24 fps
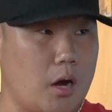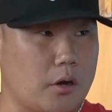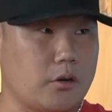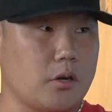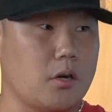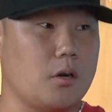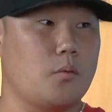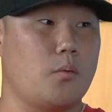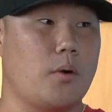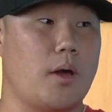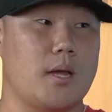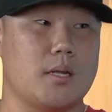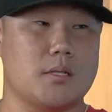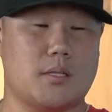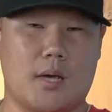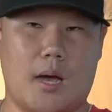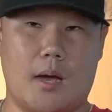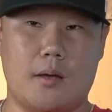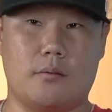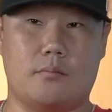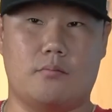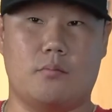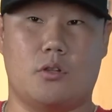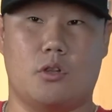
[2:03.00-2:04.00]
weights.
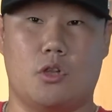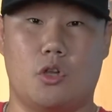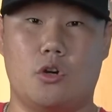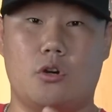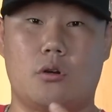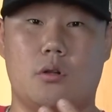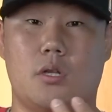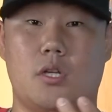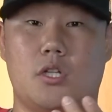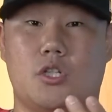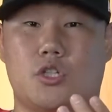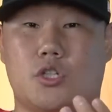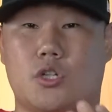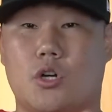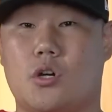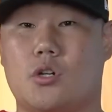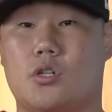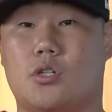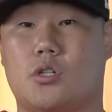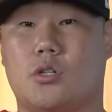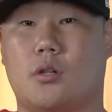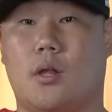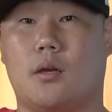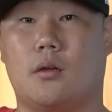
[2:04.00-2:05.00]
I literally
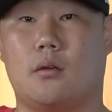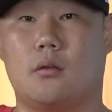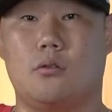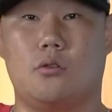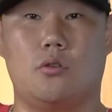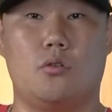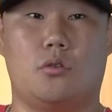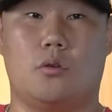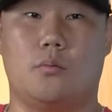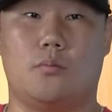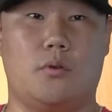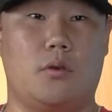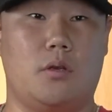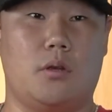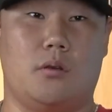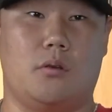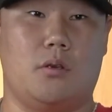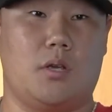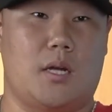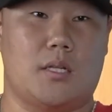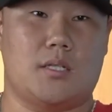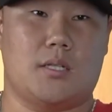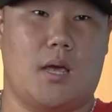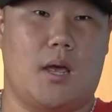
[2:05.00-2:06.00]
searched YouTube.
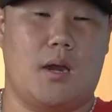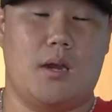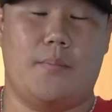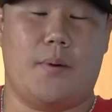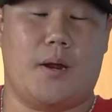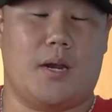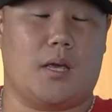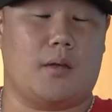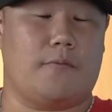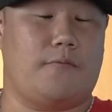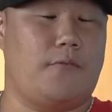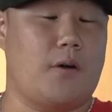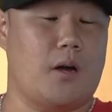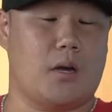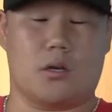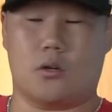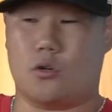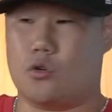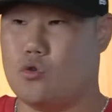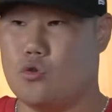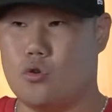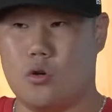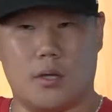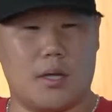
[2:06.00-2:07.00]
You guys, anybody can fucking
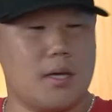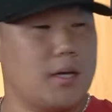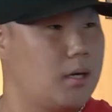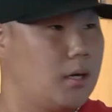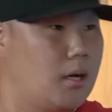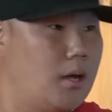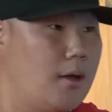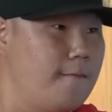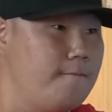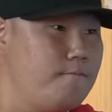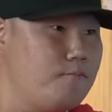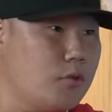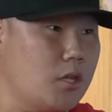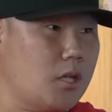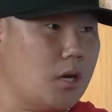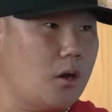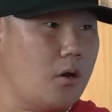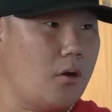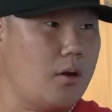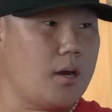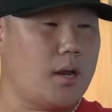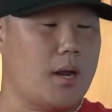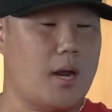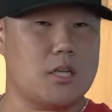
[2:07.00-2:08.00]
Google it, and
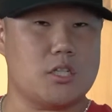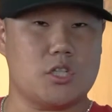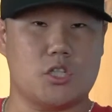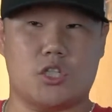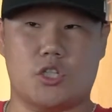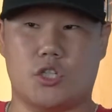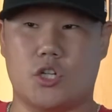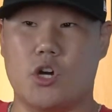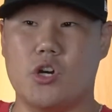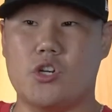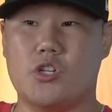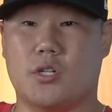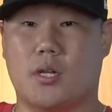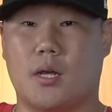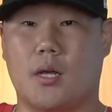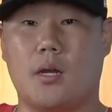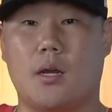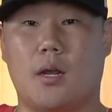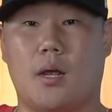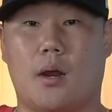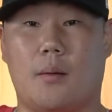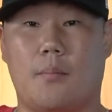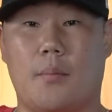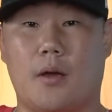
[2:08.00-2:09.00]
then I just searched
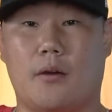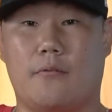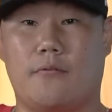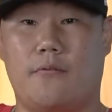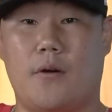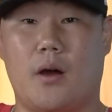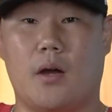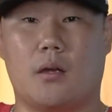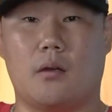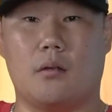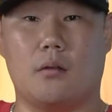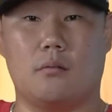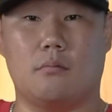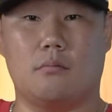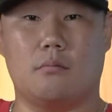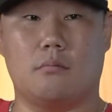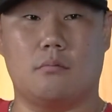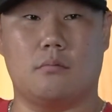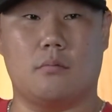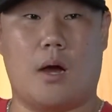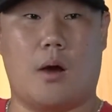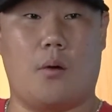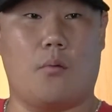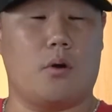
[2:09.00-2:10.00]
it, and I'm like,
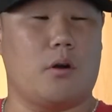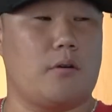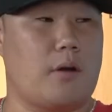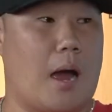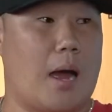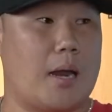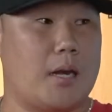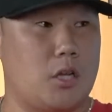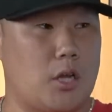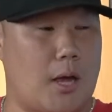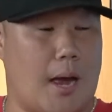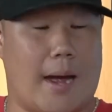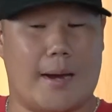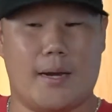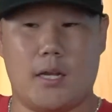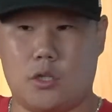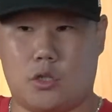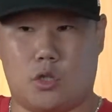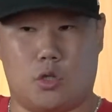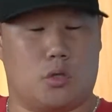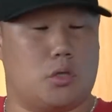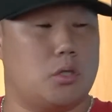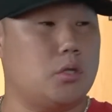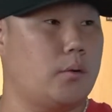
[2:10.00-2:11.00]
fucking, I
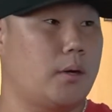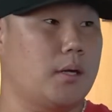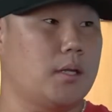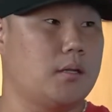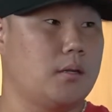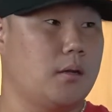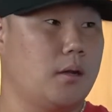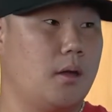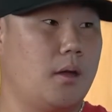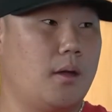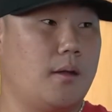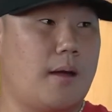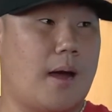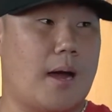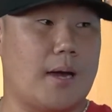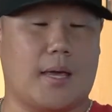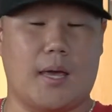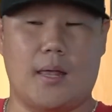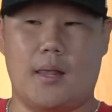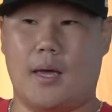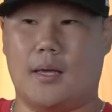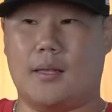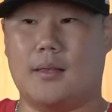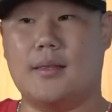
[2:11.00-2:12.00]
need to do it. I
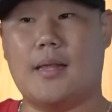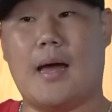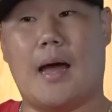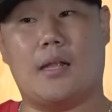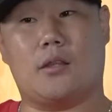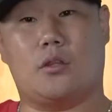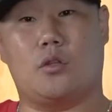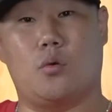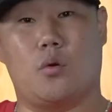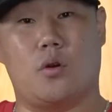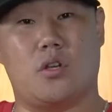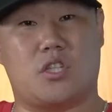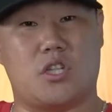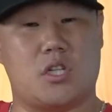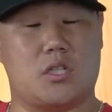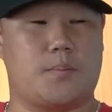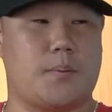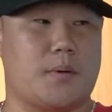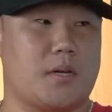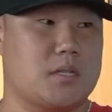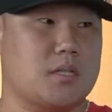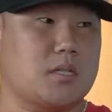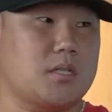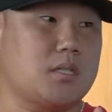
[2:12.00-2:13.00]
can't not do it just
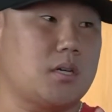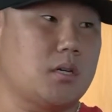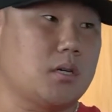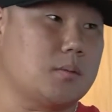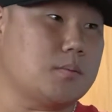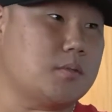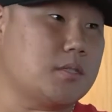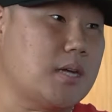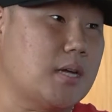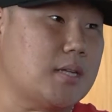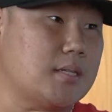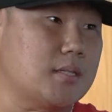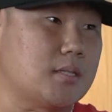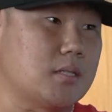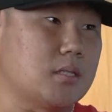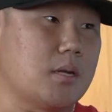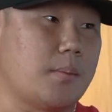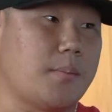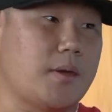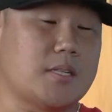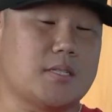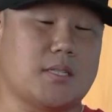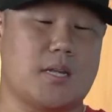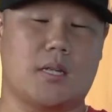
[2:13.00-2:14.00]
because of circumstances. Does
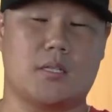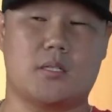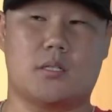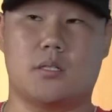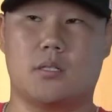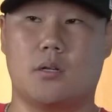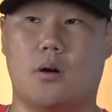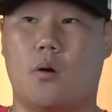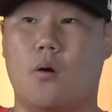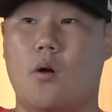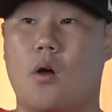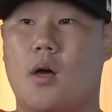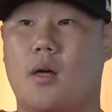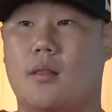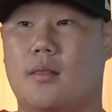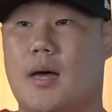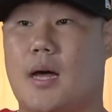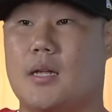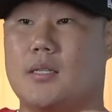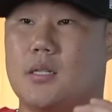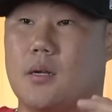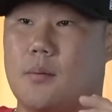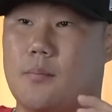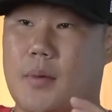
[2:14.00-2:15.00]
that make sense? So
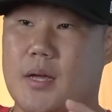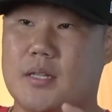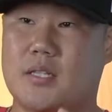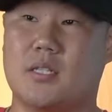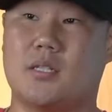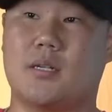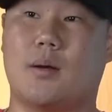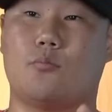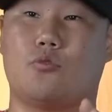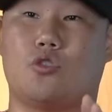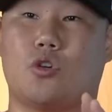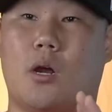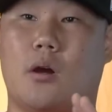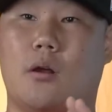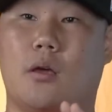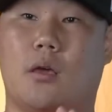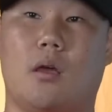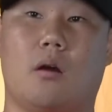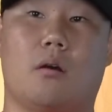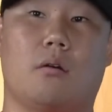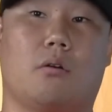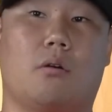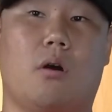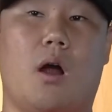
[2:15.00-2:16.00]
that's a message I'm trying to
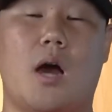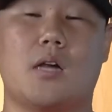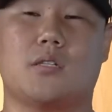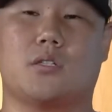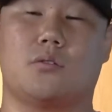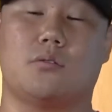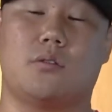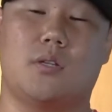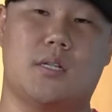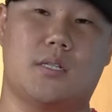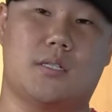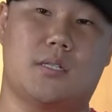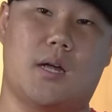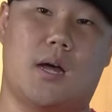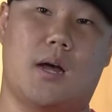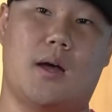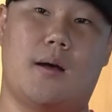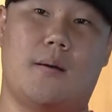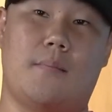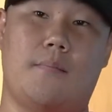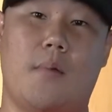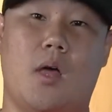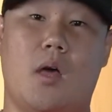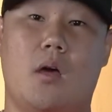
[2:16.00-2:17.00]
get across to these
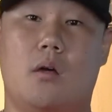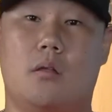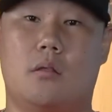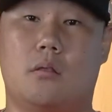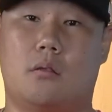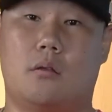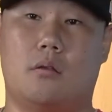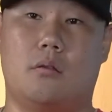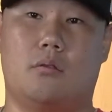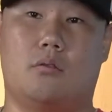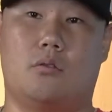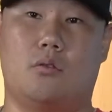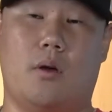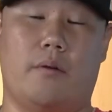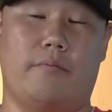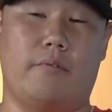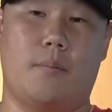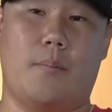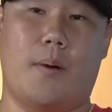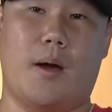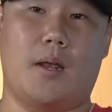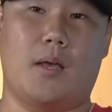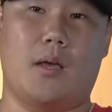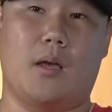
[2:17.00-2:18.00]
to
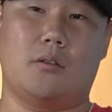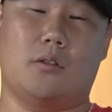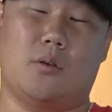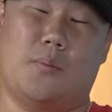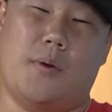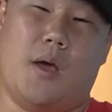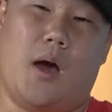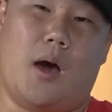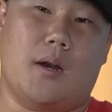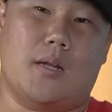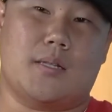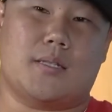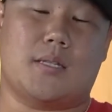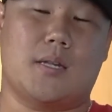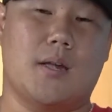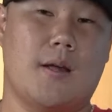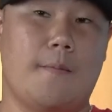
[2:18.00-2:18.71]
everybody. And to be honest,